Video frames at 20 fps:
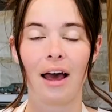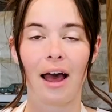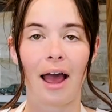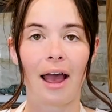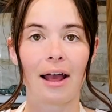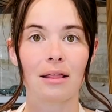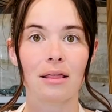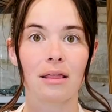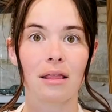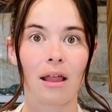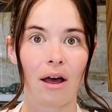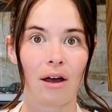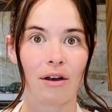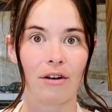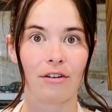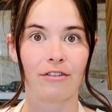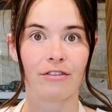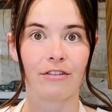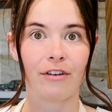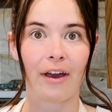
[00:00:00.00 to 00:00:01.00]
I
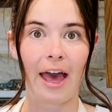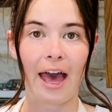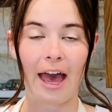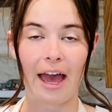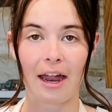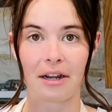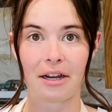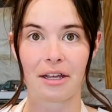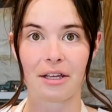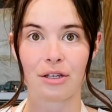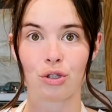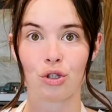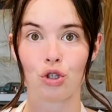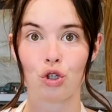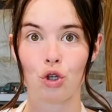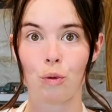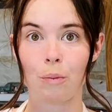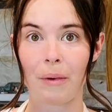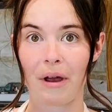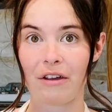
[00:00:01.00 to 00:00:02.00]
love adding
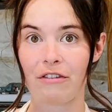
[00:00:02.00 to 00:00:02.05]
to my